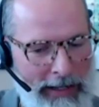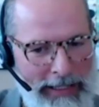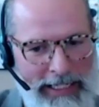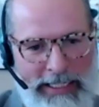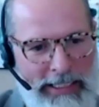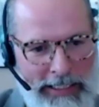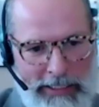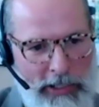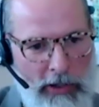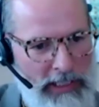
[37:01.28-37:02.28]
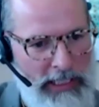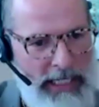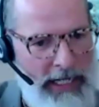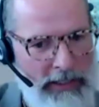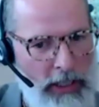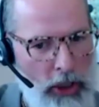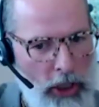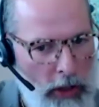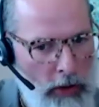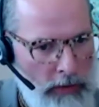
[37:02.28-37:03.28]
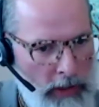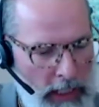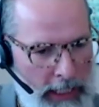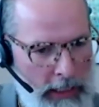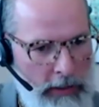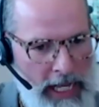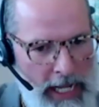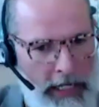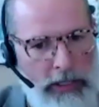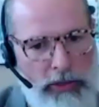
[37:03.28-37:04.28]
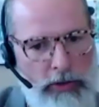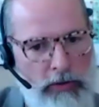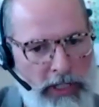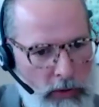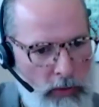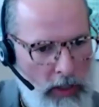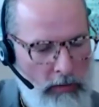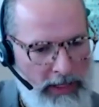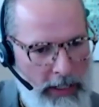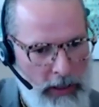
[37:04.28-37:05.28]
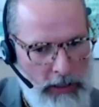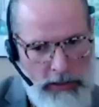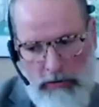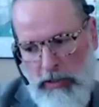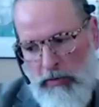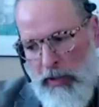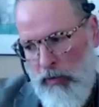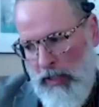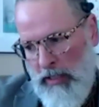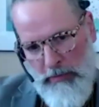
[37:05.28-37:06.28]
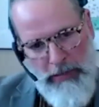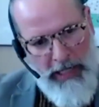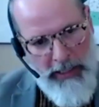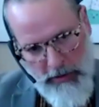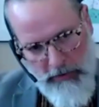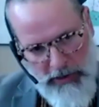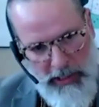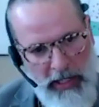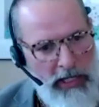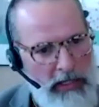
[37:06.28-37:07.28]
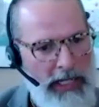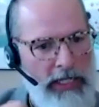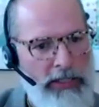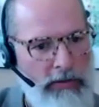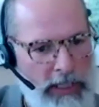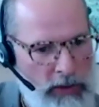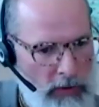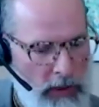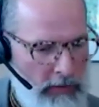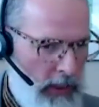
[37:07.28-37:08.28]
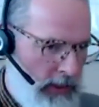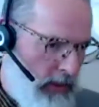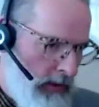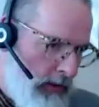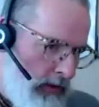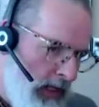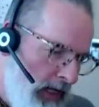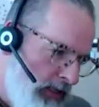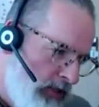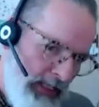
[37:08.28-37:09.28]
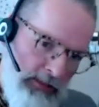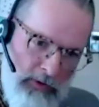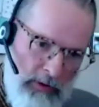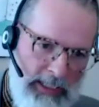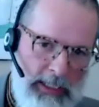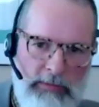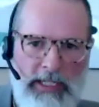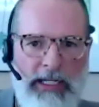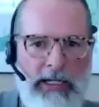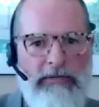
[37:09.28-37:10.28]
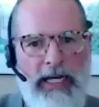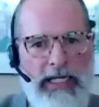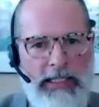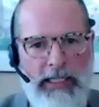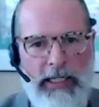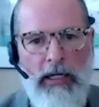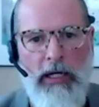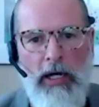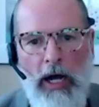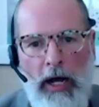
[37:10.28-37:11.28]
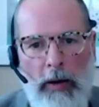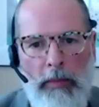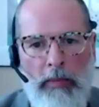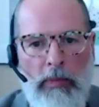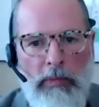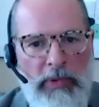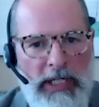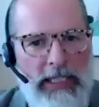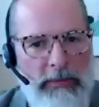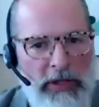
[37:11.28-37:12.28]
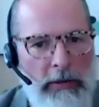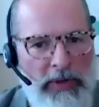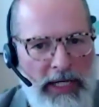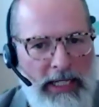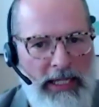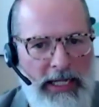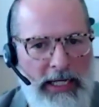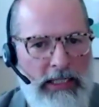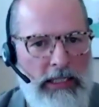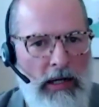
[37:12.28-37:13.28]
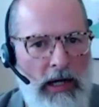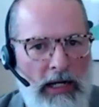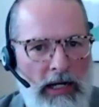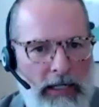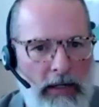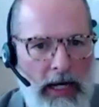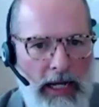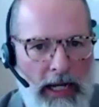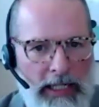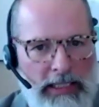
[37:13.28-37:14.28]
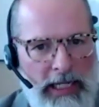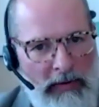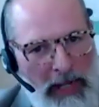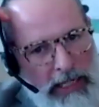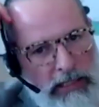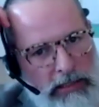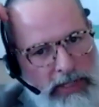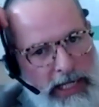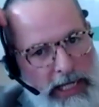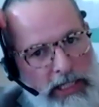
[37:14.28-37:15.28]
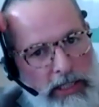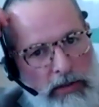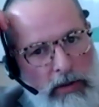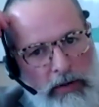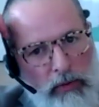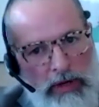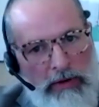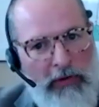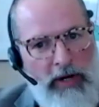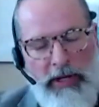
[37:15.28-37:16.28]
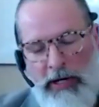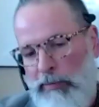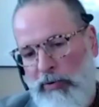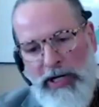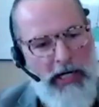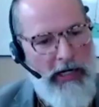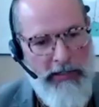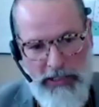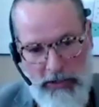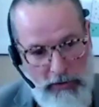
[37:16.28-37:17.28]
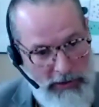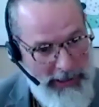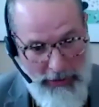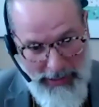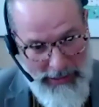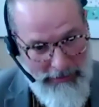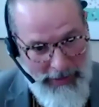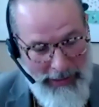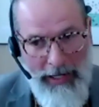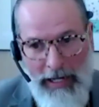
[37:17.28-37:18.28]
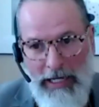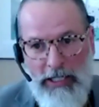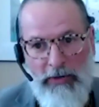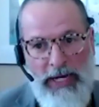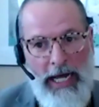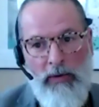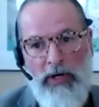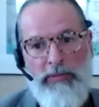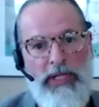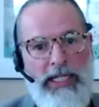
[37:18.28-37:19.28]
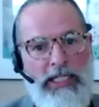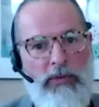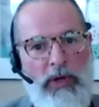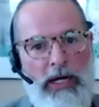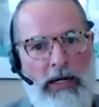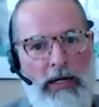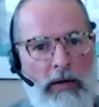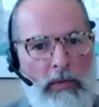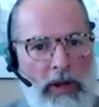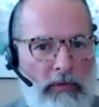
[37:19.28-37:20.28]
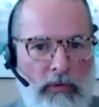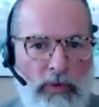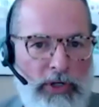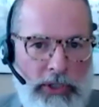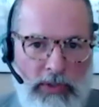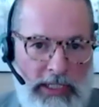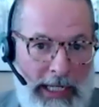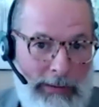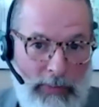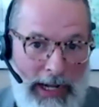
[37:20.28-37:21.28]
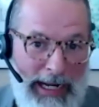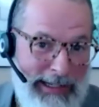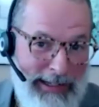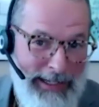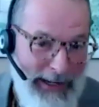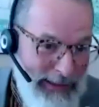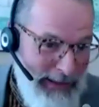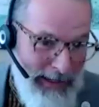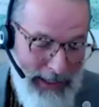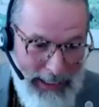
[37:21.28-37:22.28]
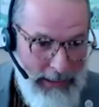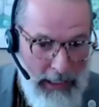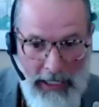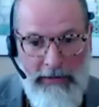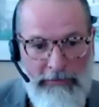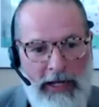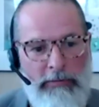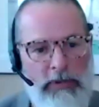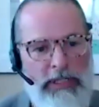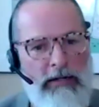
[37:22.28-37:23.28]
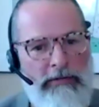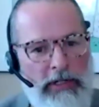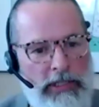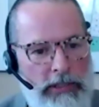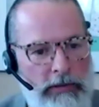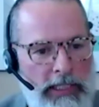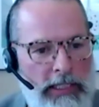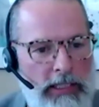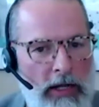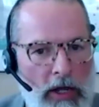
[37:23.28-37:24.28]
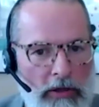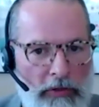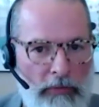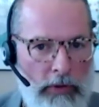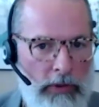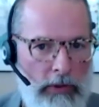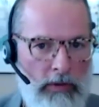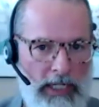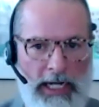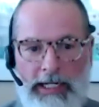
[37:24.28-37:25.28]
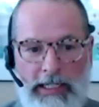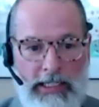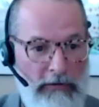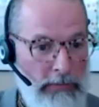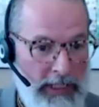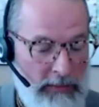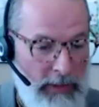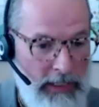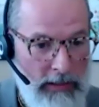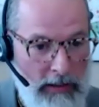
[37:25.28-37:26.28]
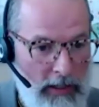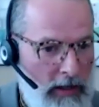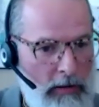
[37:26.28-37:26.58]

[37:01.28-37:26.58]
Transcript: that these things don't stand alone. Like, you can't do this work without also doing work in pedagogy. You can't do this work with also transforming something in advising. But some of the big things, I'd say we had to engage in reframing our pre-college course sequence, right? So now we're in a place where we've reduced that to practically nothing. Like 95% of our students, through guided self-placement,